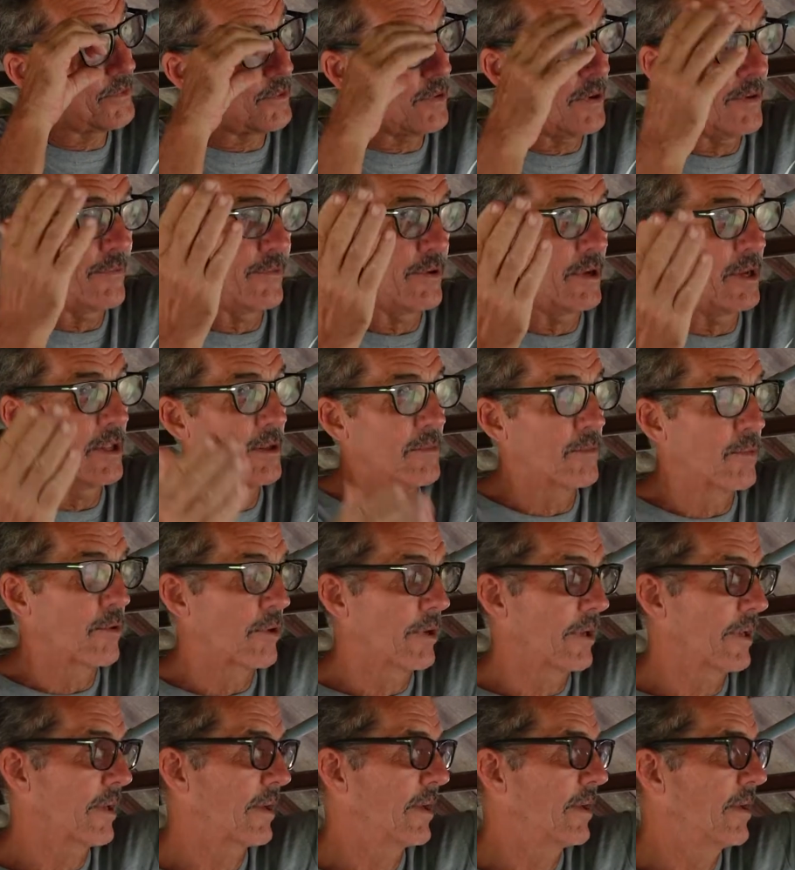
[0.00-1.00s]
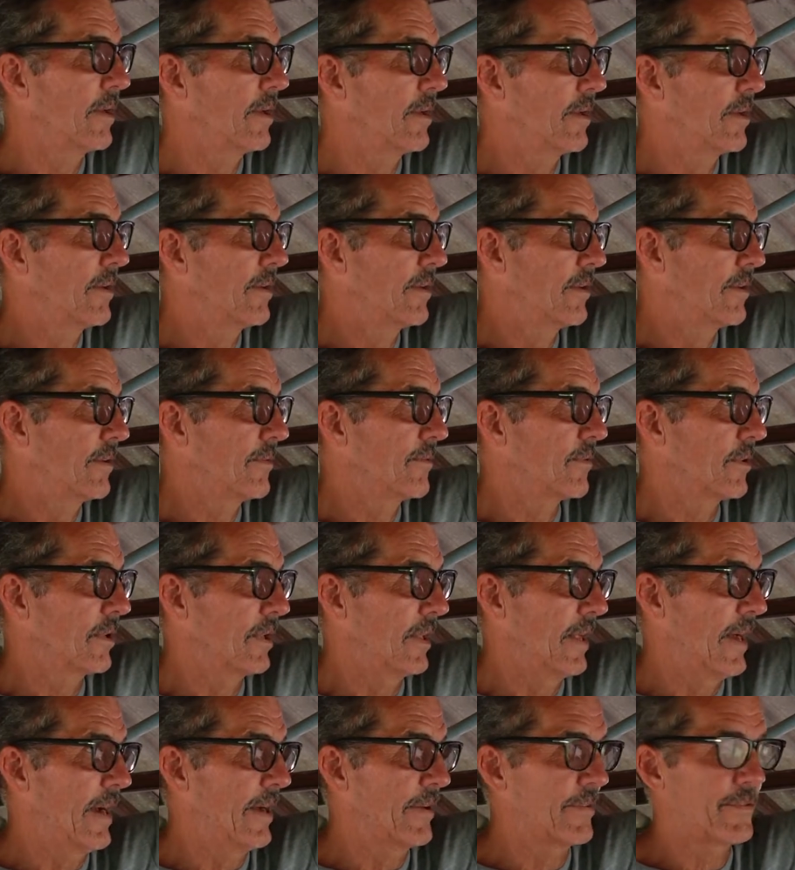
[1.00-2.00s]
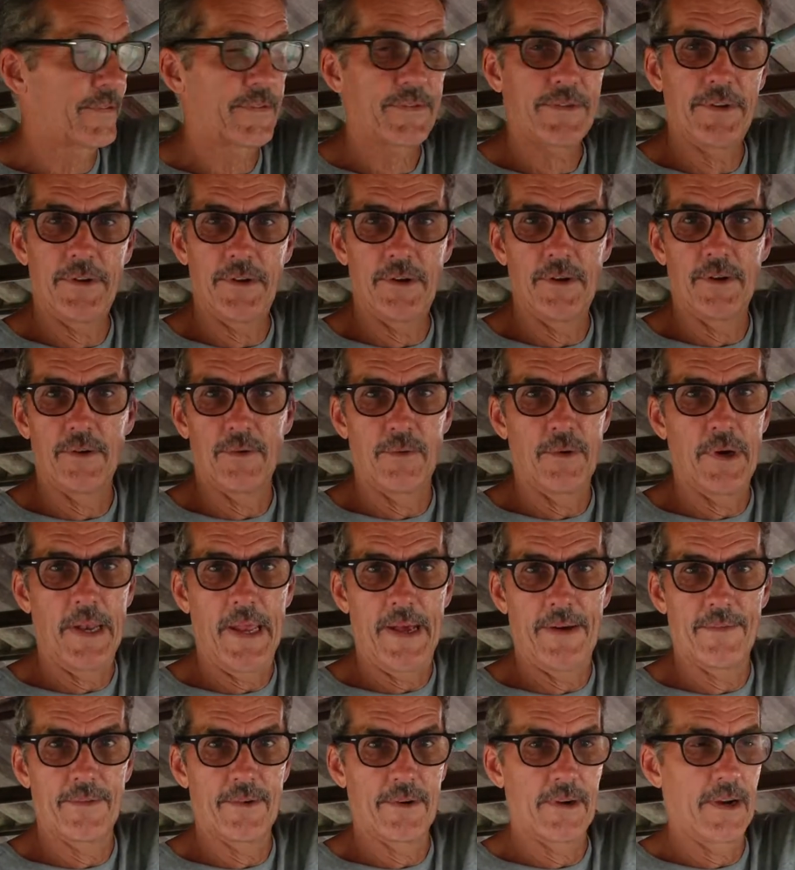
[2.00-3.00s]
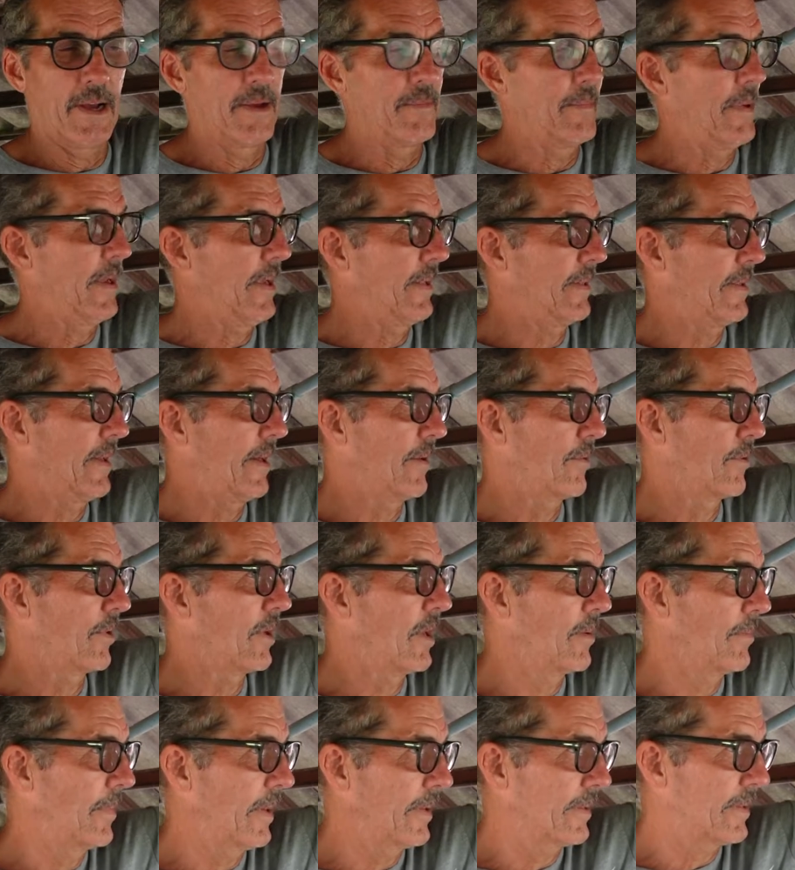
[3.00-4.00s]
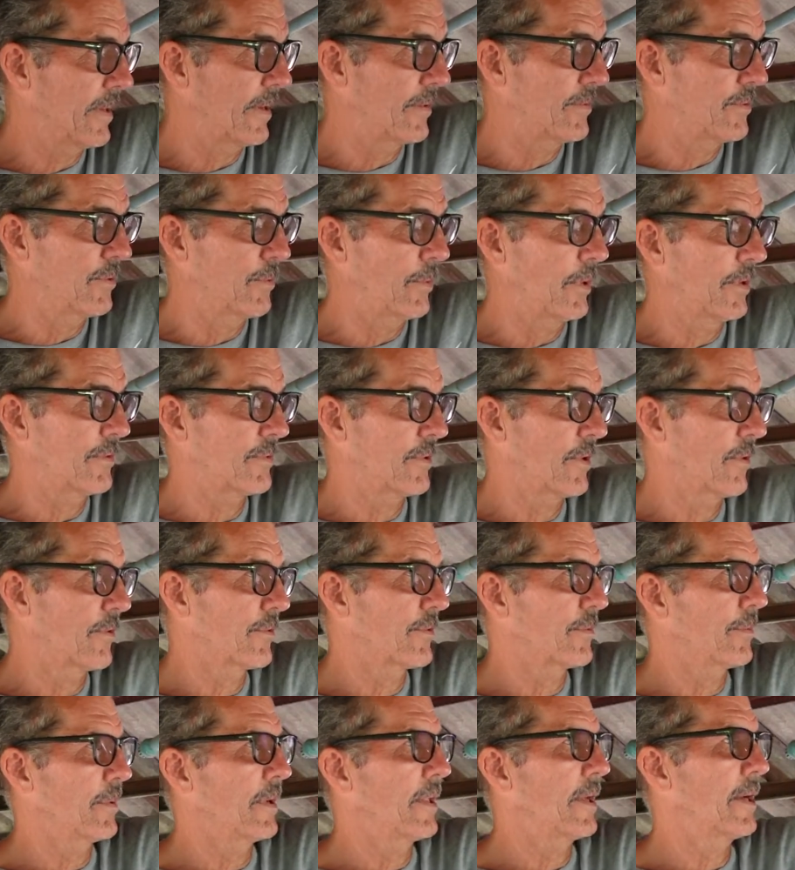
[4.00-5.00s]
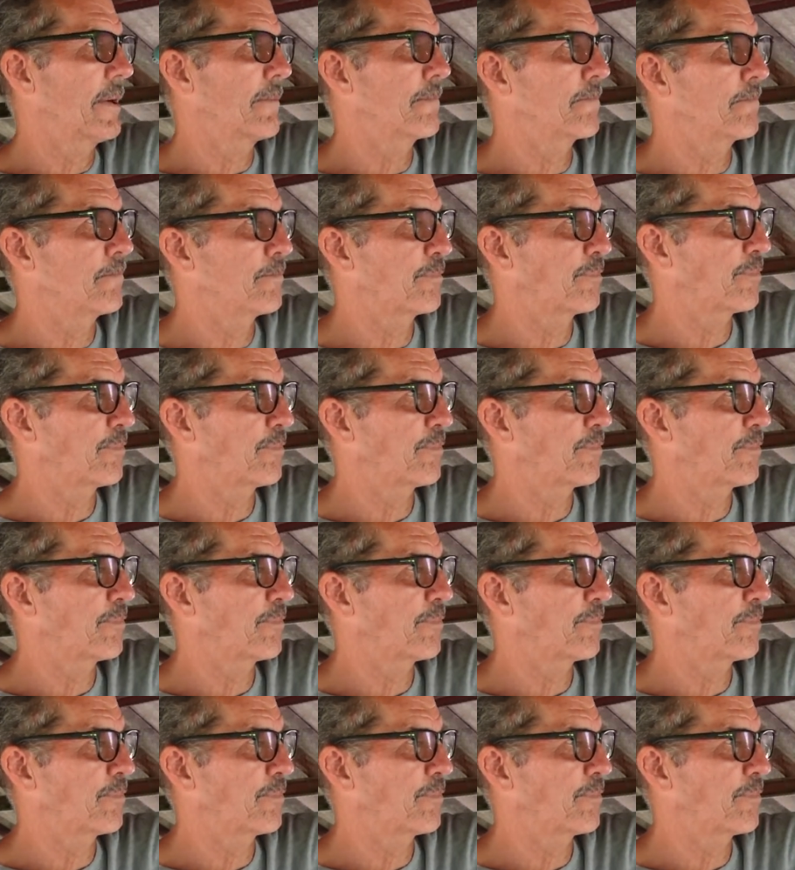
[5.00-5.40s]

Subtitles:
every other morning for the last, you know, whenever I made that. What did I make that, 2 weeks ago or something like that?